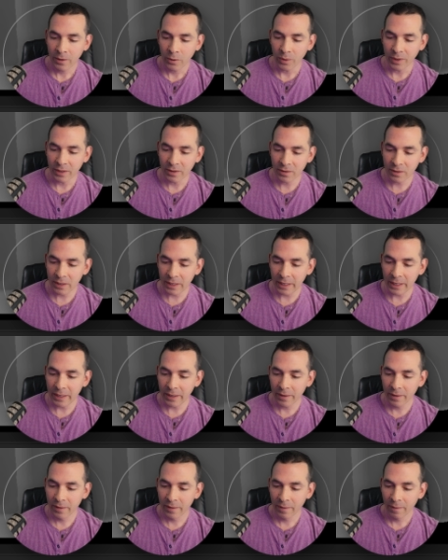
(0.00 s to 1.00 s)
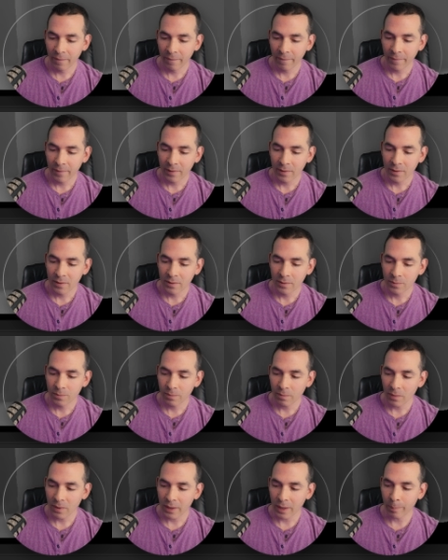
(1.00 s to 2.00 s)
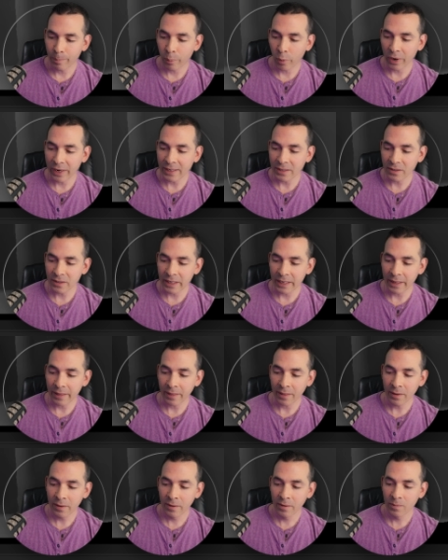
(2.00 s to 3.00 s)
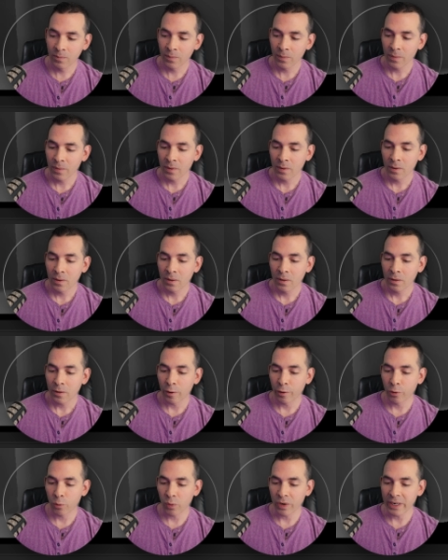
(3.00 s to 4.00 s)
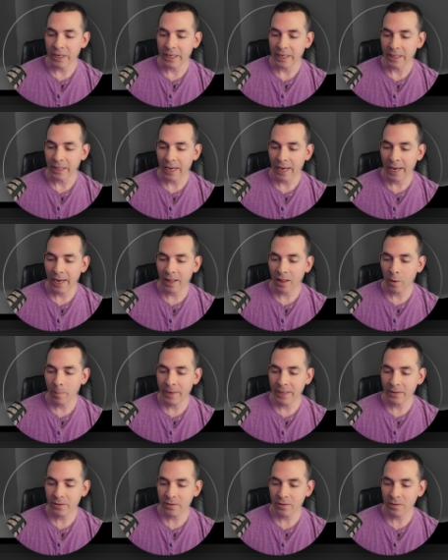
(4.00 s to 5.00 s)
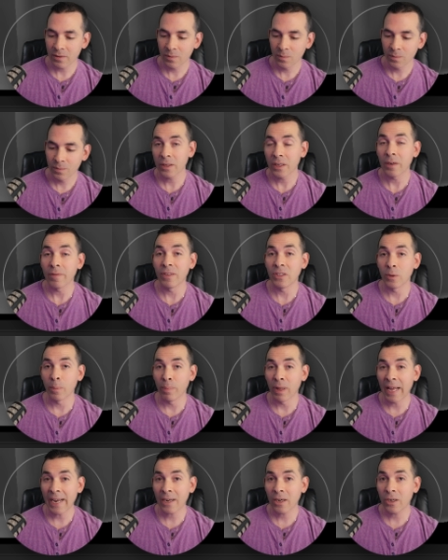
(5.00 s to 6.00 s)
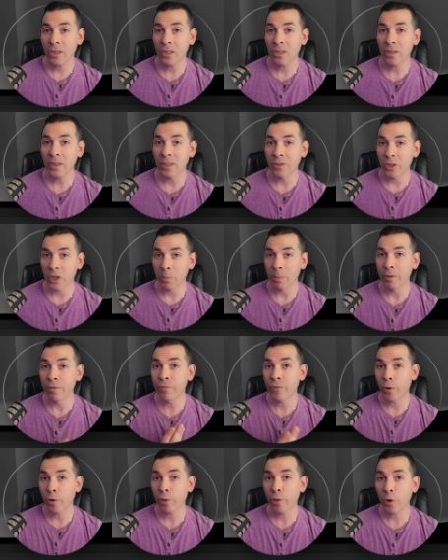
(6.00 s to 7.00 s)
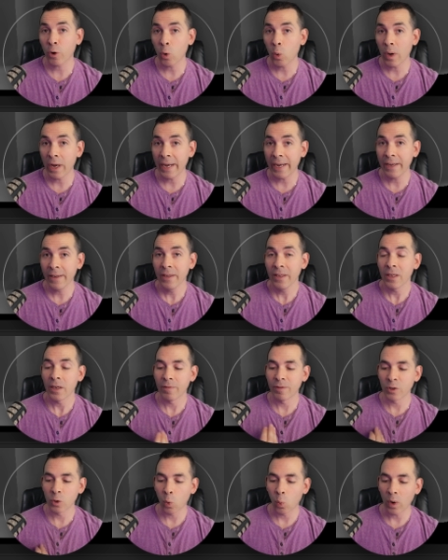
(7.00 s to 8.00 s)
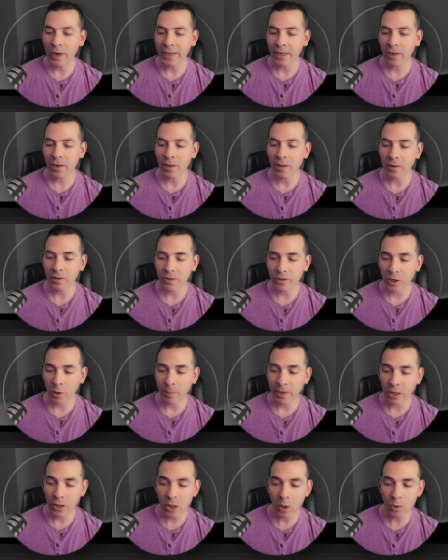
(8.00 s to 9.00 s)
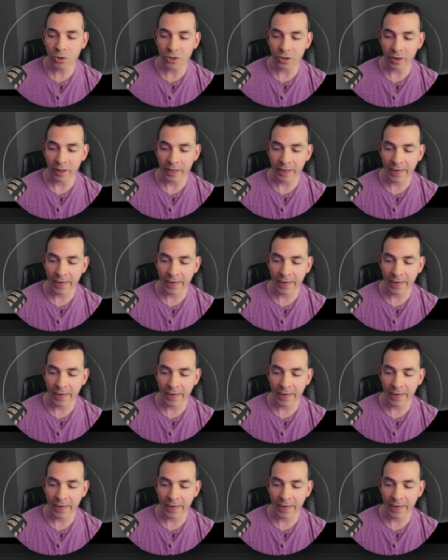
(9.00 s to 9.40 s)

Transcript: you could see it brings in the 3D elements. If it's a black color, it's gonna be further away. If it's a white color, it's gonna be closer to